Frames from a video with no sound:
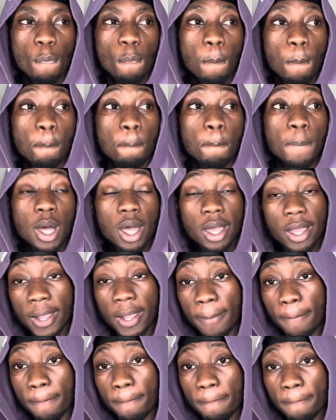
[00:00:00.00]

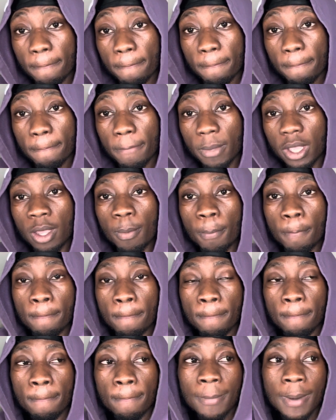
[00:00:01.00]
but it
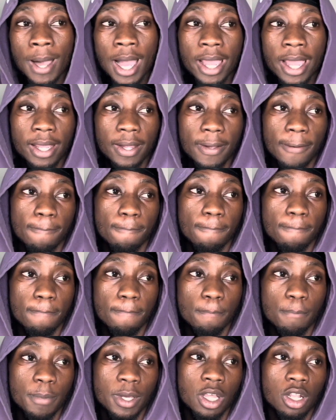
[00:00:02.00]
might
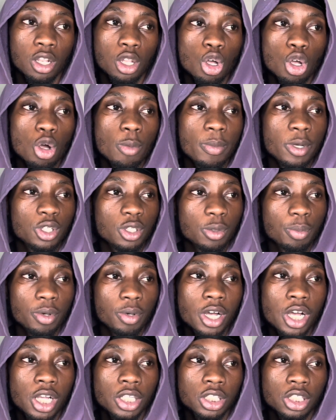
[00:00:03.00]
be a little bit
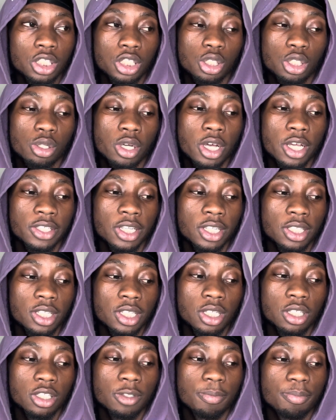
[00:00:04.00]
surprising to you guys. I think
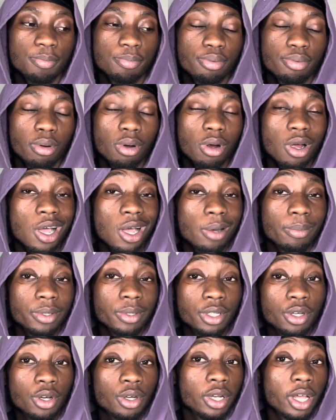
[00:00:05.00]
it's probably
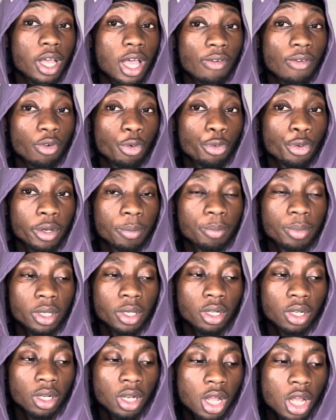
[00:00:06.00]
gonna have a repeat
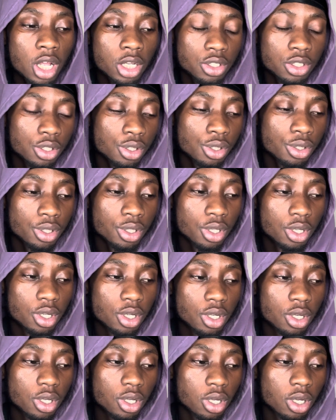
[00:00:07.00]
of last year
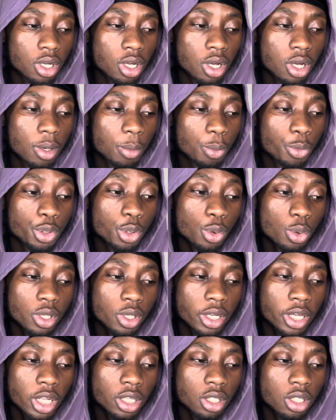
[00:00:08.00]
when you look
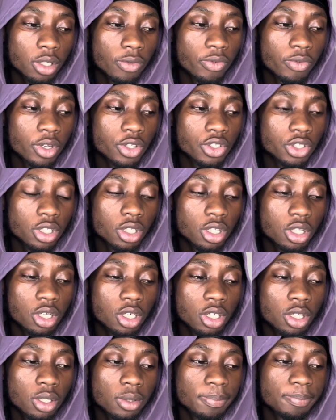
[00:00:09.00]
at the division.
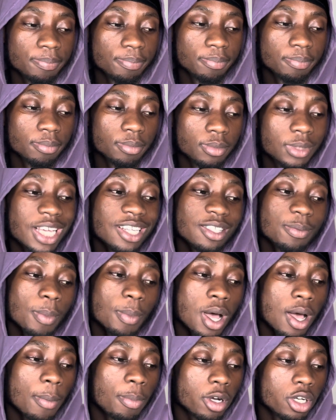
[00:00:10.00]
That's
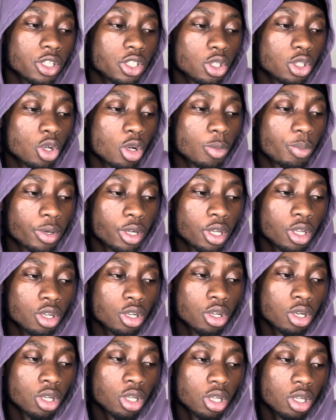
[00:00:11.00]
my personal opinion
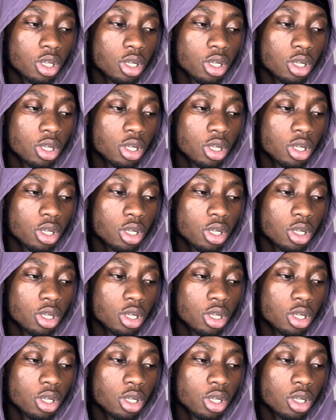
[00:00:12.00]
on it.